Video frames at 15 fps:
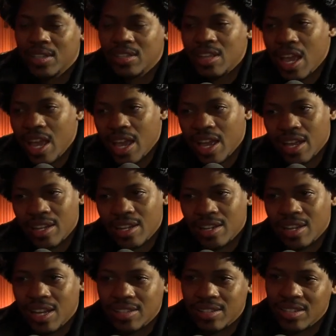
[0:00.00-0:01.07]
Yeah, they're
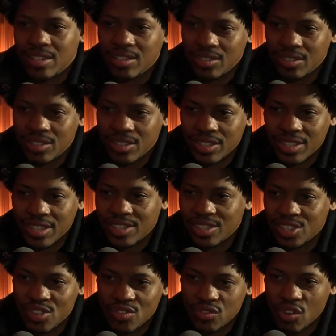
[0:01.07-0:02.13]
like children. They
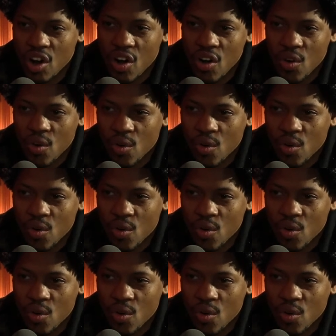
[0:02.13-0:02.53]
just grow.